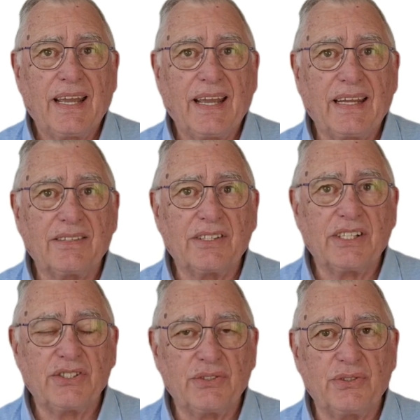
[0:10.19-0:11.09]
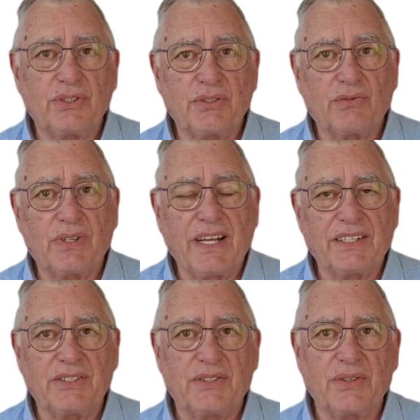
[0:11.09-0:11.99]
and issues
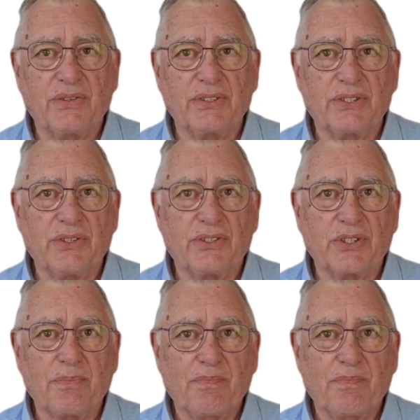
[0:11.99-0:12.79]
related to the research.